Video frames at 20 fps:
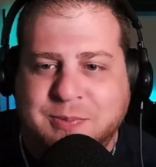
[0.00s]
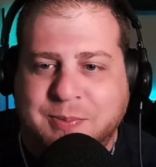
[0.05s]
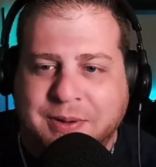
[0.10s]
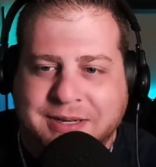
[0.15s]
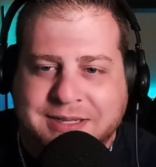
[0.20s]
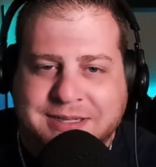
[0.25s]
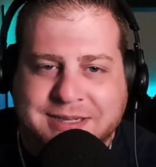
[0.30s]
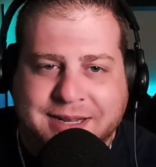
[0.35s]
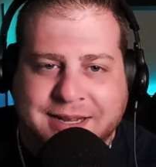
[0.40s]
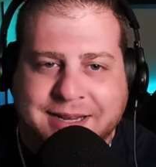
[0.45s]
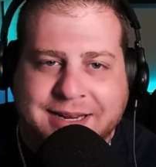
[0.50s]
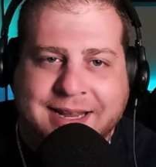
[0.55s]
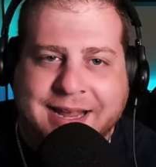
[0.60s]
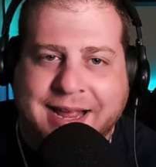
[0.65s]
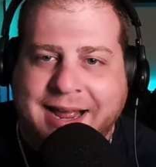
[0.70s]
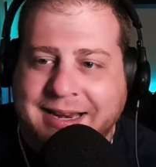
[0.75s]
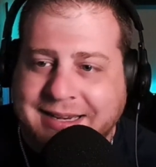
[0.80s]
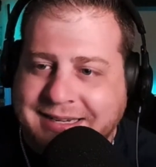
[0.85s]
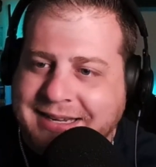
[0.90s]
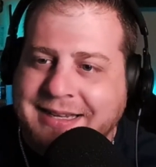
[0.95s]
But
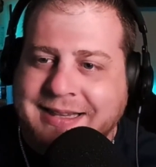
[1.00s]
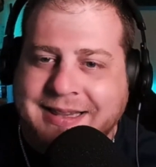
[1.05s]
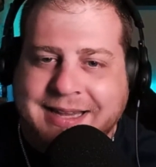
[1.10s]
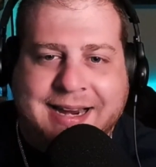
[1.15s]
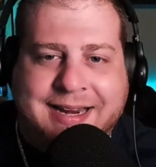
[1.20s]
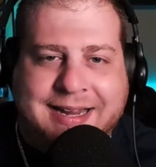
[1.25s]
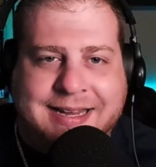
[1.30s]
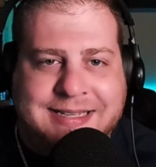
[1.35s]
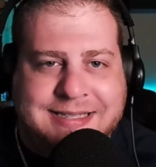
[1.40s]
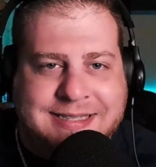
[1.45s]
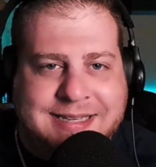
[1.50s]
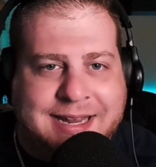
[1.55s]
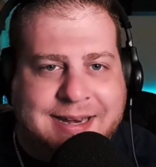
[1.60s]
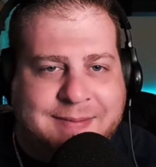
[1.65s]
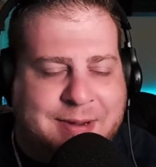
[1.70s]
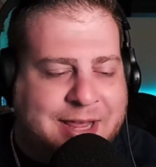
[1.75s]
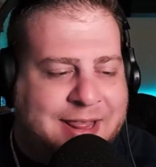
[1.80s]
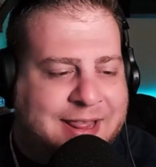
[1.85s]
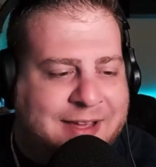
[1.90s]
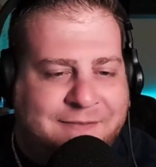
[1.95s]
yeah, I did. Like I said,
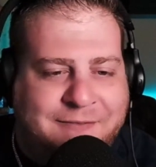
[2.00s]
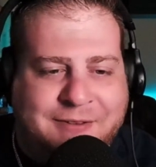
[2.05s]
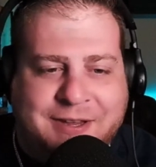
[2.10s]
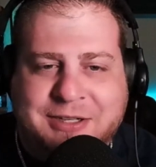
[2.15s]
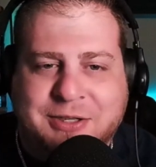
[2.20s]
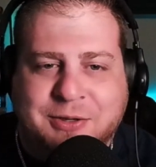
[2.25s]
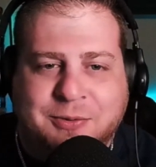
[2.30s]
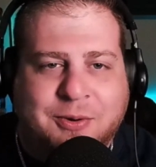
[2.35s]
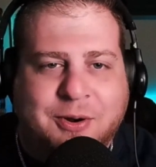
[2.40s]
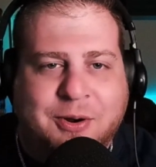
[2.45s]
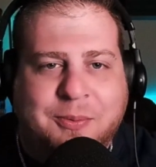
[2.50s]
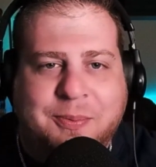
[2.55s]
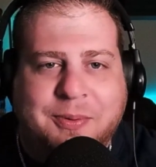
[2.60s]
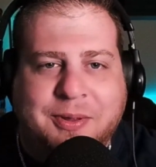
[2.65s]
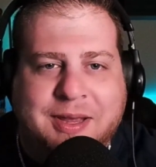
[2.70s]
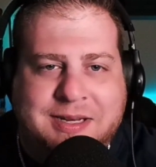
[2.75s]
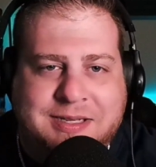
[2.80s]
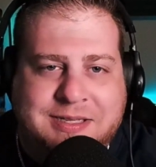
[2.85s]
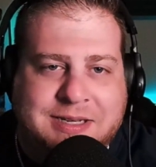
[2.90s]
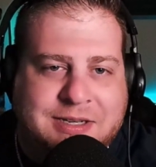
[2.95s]
man, that Victor
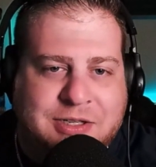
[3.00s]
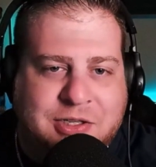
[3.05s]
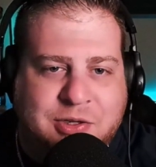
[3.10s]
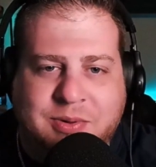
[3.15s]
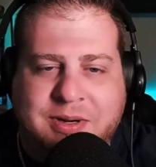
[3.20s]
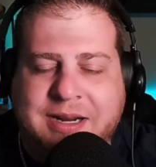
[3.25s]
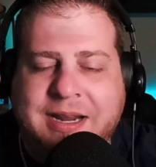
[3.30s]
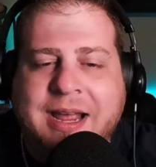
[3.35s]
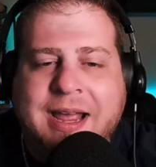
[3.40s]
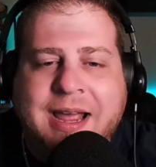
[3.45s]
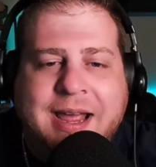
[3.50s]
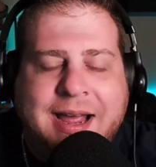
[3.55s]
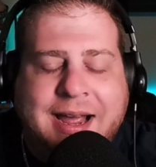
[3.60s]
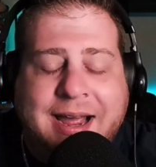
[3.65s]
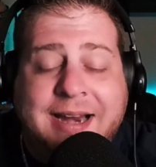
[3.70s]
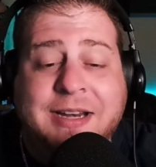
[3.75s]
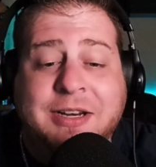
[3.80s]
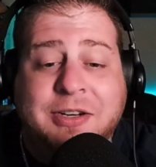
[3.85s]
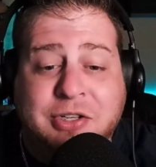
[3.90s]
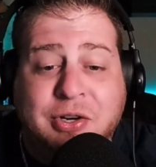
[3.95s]
Robles injury, I
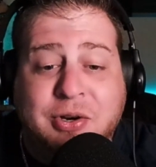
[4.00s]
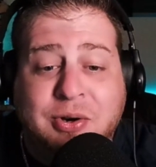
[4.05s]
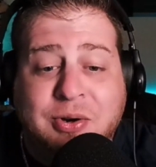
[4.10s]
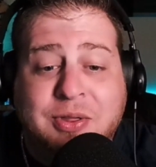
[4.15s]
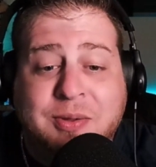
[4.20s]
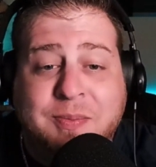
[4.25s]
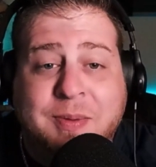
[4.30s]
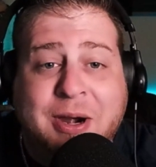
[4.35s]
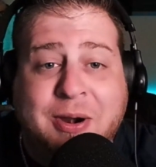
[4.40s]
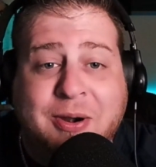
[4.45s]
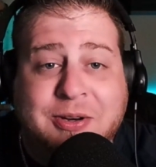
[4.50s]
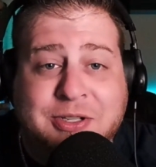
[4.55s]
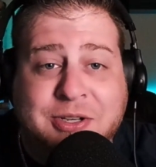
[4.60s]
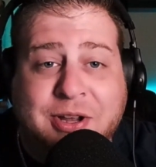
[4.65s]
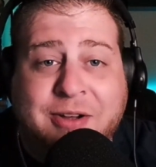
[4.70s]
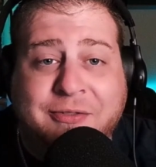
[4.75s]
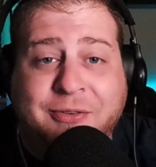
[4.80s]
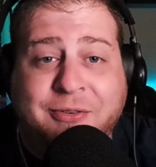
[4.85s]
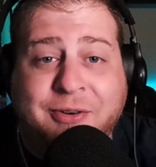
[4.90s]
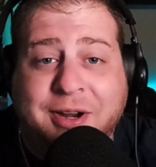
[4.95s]
had to turn the Mariners
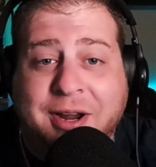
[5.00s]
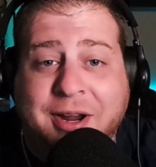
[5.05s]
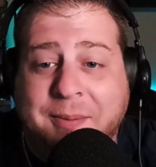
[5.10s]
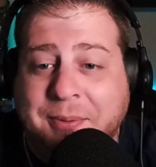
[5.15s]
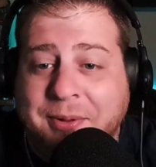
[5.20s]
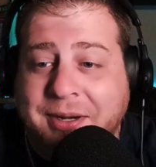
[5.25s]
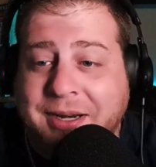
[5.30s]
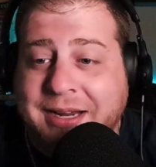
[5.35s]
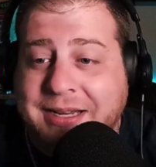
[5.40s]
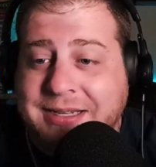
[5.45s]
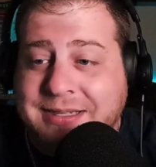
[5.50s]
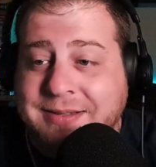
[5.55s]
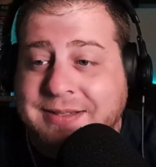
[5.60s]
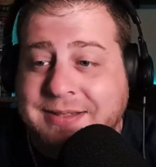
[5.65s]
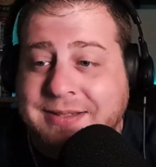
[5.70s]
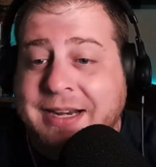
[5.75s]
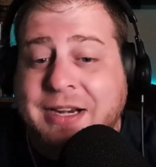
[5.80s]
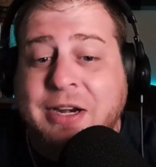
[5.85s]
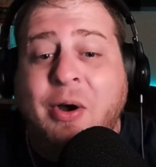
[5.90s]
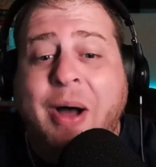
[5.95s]
off for a couple of days.
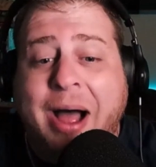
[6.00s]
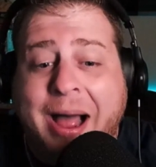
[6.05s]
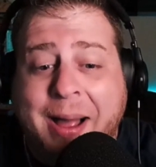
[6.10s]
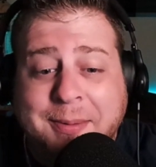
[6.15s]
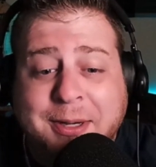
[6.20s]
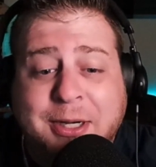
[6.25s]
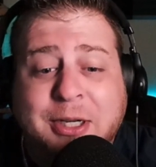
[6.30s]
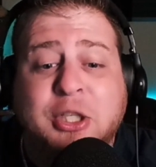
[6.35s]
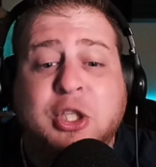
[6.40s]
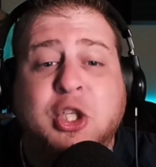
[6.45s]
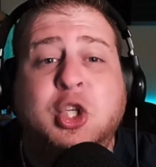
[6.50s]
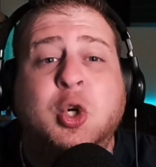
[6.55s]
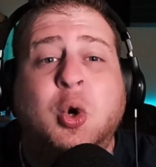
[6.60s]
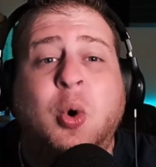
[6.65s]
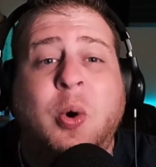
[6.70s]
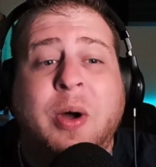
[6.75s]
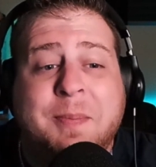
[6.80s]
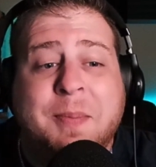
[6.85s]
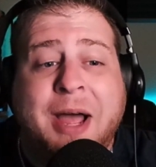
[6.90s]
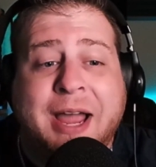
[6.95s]
It's like, no, I'm going to
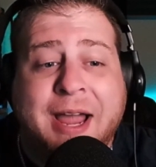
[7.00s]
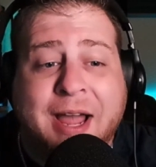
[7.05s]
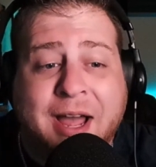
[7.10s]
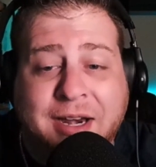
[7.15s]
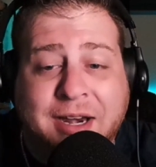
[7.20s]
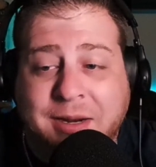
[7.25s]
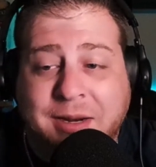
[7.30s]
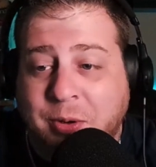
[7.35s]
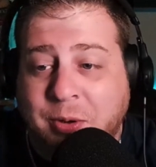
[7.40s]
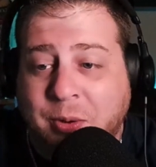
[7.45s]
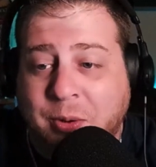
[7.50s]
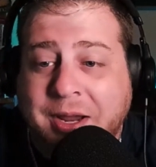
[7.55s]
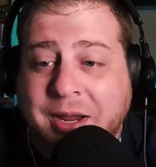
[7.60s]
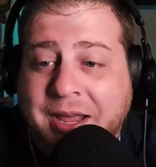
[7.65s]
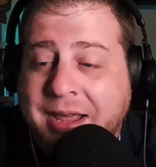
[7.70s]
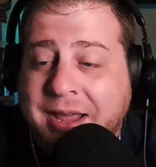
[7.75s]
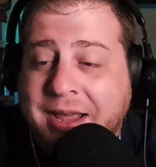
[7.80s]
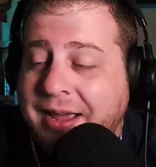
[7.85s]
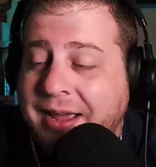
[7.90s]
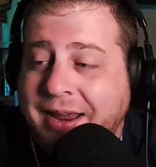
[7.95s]
enjoy my honeymoon.